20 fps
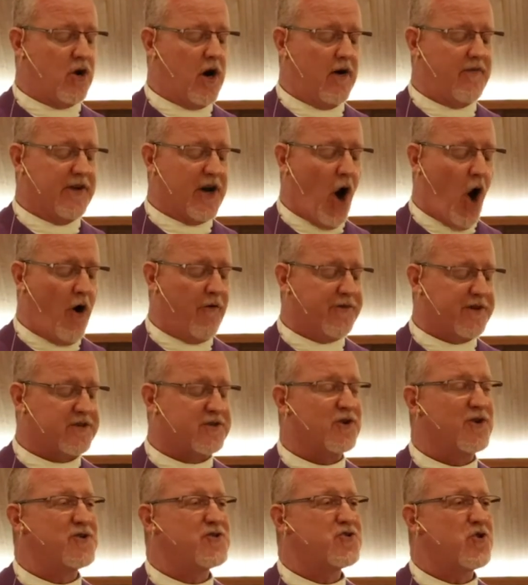of an
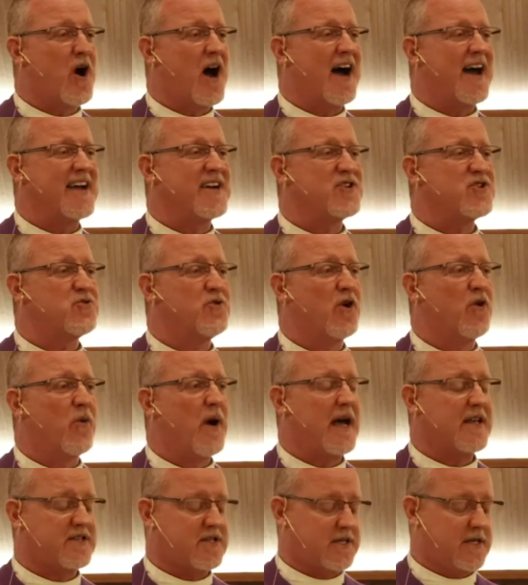officer trying to
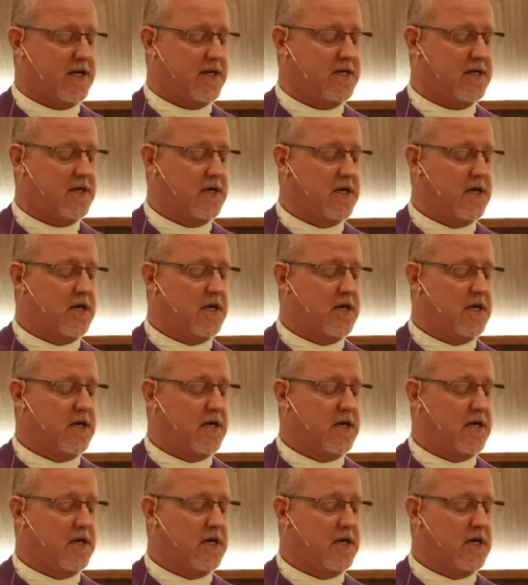arrest it.